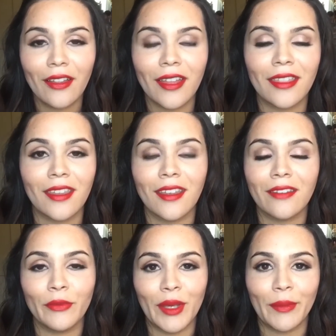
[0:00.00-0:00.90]
I think
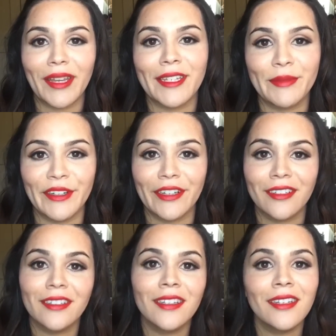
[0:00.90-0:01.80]
me and my husband are
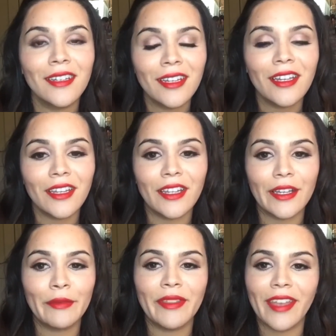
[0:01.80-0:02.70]

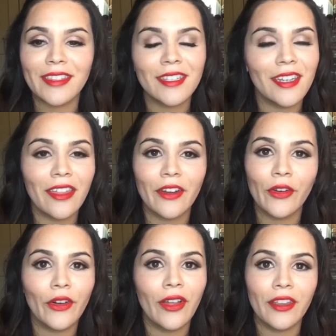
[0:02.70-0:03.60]
good, but that's another
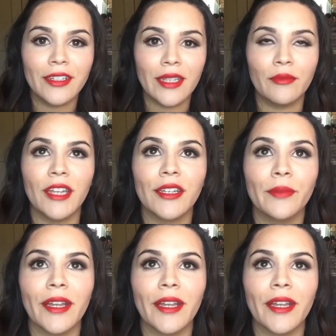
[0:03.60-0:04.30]
whole other subject.